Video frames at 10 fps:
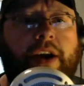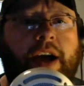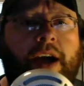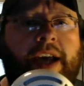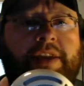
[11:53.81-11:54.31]

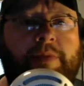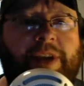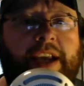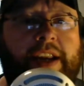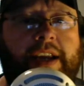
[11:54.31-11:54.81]
At the
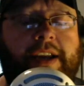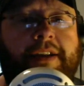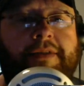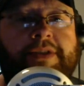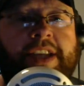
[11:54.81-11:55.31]

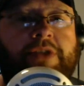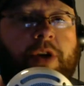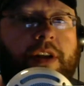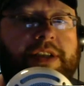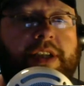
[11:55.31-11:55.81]
beginning, Seth
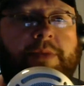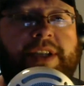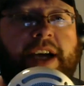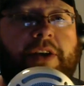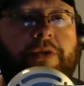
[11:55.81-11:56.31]
Rollins comes
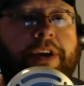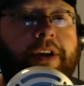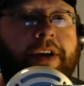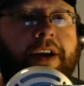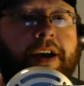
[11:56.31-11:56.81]
out.
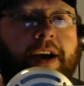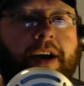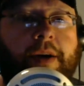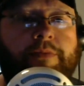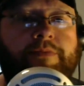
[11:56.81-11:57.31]

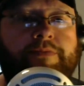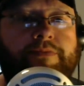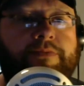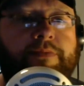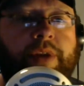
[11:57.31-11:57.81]

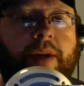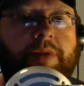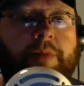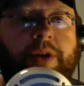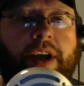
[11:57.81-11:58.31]
Blah
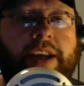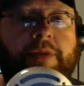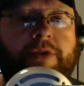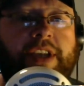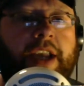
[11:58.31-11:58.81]
blah blah. He
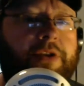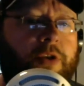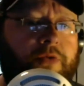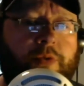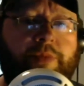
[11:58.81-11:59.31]
retained
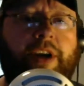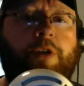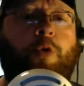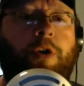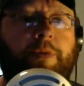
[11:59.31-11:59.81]
over Baron
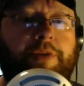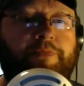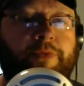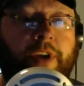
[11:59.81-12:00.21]
Corbin.